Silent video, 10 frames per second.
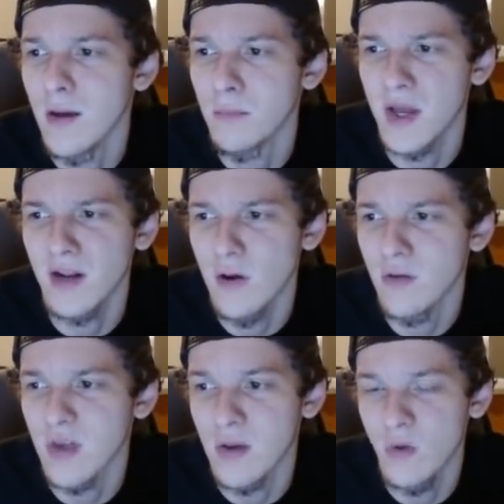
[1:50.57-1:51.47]
Playing
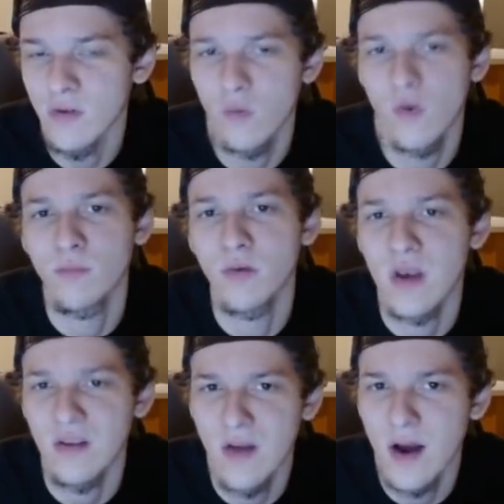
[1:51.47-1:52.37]
alongside Russell Westbrook
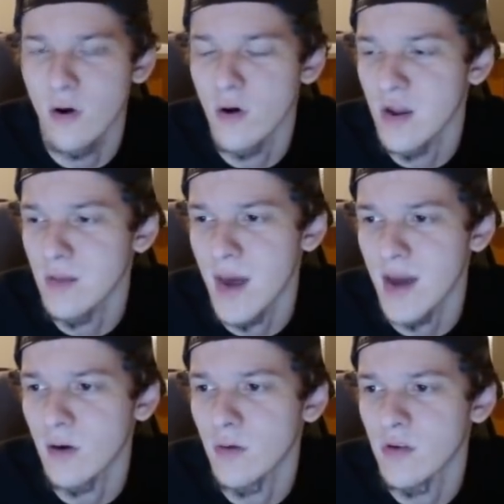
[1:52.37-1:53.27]
has not hurt him at
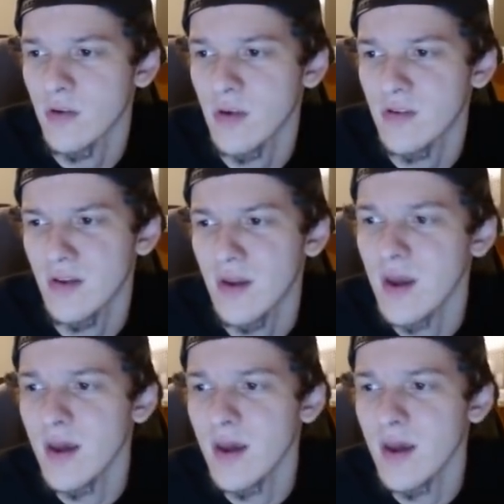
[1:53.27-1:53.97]
all this season.